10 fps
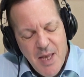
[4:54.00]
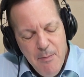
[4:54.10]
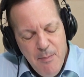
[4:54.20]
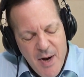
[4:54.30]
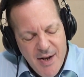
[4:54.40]

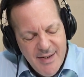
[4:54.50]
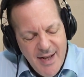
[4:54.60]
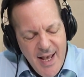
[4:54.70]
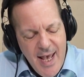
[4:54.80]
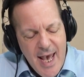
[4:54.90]
And
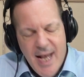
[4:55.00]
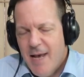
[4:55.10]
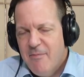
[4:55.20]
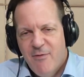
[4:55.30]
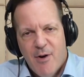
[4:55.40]

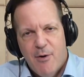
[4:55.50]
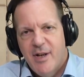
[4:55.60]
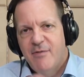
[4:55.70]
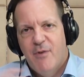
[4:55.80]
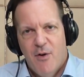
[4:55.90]
I'm
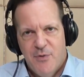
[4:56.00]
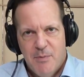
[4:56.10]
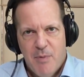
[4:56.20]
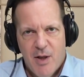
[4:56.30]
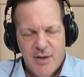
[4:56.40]
very involved
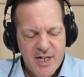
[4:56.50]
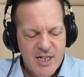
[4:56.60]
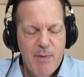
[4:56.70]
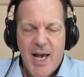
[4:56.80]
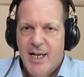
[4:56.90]
in
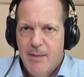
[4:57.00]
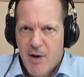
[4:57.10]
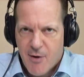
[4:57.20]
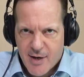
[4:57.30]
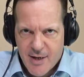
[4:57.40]
politics back in
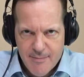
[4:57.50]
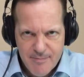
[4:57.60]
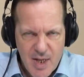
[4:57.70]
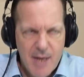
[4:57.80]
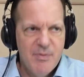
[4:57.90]
America.
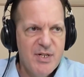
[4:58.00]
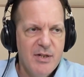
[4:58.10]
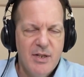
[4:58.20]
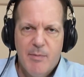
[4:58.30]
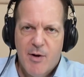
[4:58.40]
I'm
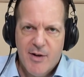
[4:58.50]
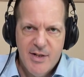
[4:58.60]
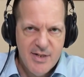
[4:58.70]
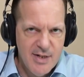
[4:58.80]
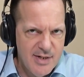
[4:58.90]
still an
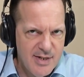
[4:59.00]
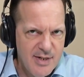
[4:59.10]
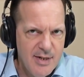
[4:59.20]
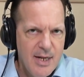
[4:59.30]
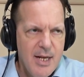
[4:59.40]
American
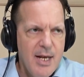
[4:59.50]
citizen.